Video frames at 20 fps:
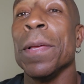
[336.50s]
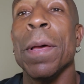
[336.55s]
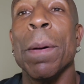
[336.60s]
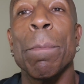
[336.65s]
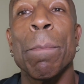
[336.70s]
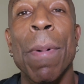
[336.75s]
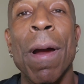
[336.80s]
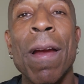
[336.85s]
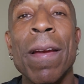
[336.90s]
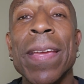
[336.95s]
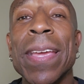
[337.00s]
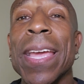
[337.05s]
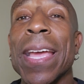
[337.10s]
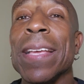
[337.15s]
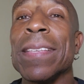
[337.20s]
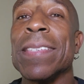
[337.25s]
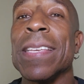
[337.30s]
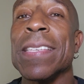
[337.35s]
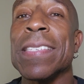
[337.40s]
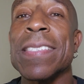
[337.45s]

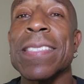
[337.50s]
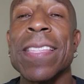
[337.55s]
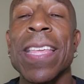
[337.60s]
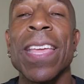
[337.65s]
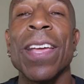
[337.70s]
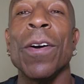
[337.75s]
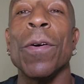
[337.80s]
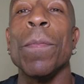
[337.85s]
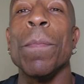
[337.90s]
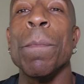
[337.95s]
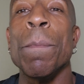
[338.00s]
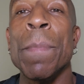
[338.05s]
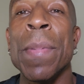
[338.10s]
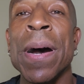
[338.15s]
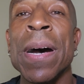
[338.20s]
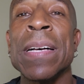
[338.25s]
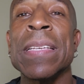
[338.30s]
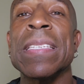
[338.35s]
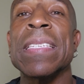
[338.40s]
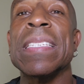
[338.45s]
Marquez is still
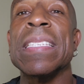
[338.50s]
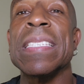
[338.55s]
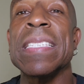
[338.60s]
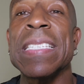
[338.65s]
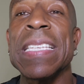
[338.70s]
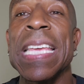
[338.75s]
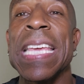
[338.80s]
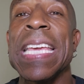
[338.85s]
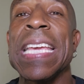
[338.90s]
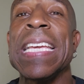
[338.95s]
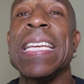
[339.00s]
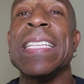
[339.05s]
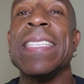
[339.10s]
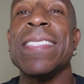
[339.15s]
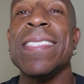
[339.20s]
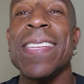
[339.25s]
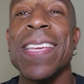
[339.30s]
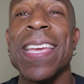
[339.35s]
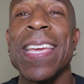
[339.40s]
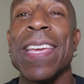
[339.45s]

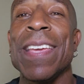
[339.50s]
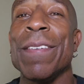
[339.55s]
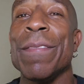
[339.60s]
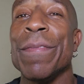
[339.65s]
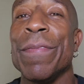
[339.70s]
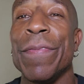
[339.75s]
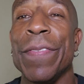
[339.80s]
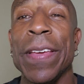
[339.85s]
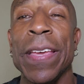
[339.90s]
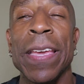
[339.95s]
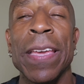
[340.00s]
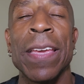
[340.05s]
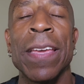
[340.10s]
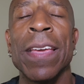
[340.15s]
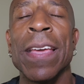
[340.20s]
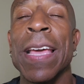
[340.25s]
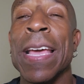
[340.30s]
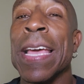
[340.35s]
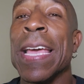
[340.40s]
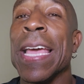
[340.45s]
must-see TV.